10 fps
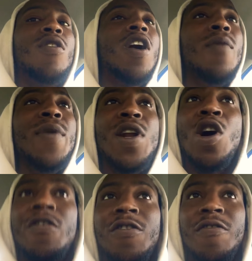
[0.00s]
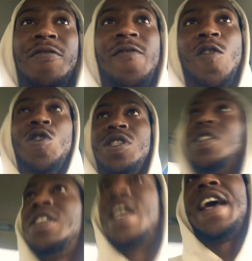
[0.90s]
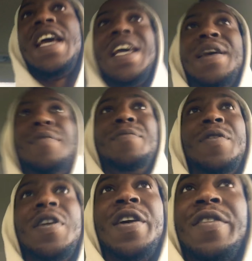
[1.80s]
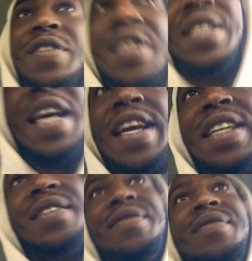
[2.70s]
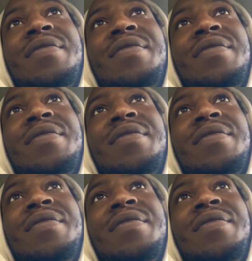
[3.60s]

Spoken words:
coming off the first game of the day,